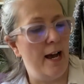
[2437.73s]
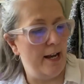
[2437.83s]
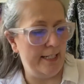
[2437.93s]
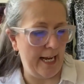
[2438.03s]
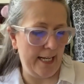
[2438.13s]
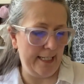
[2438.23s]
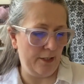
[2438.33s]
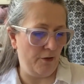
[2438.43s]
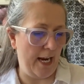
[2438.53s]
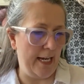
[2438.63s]
Tanis
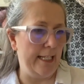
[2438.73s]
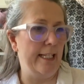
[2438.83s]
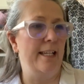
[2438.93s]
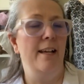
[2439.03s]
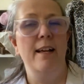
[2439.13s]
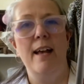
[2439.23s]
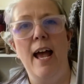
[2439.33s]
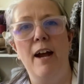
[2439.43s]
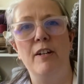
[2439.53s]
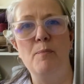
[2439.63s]
Gray's
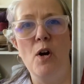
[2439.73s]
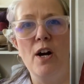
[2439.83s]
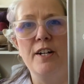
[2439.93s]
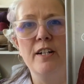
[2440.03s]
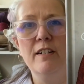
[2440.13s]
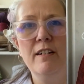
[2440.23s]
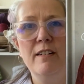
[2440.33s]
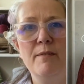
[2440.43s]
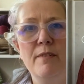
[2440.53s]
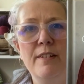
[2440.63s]
Harry Potter
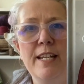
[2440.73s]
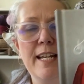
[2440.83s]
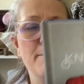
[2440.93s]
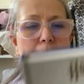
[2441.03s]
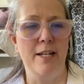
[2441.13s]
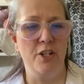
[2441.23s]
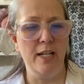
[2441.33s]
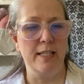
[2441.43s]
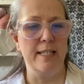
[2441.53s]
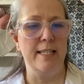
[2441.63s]
Knitting
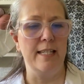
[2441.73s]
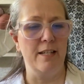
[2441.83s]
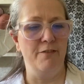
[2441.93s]
Magic. This is the